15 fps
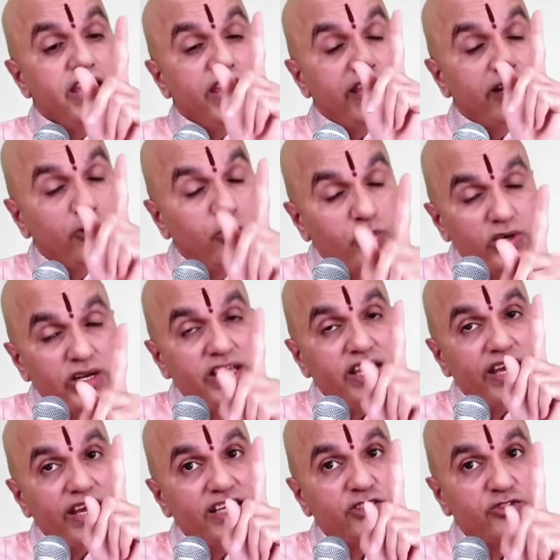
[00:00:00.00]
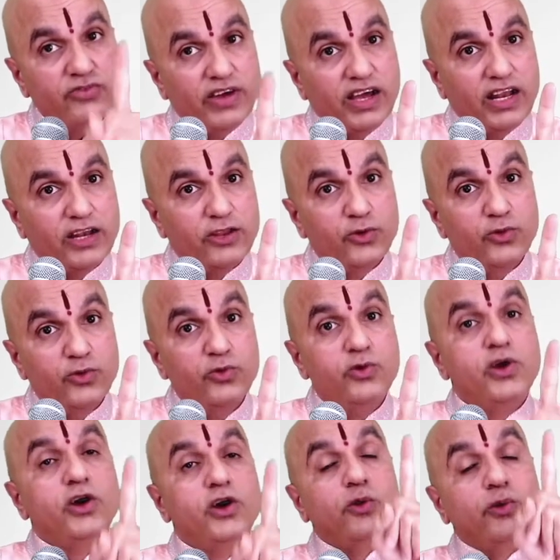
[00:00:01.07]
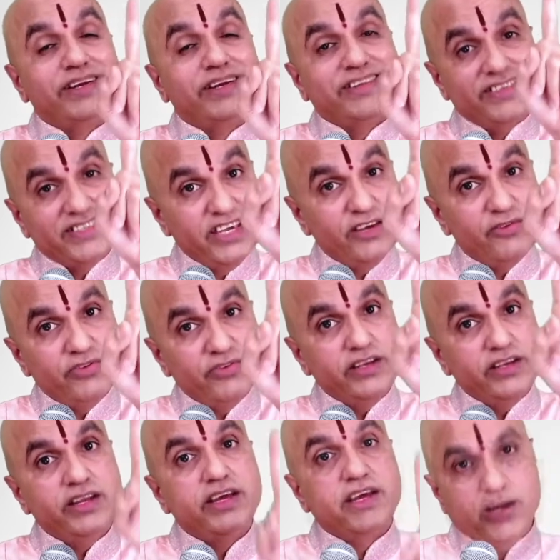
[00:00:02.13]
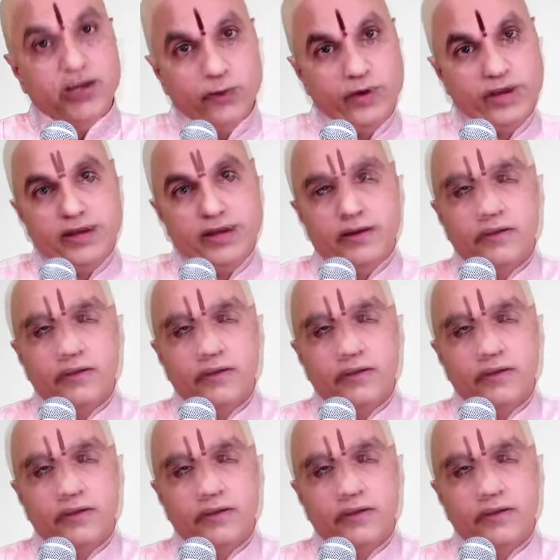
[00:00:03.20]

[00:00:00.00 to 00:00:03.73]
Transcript: It only has value when it is given away.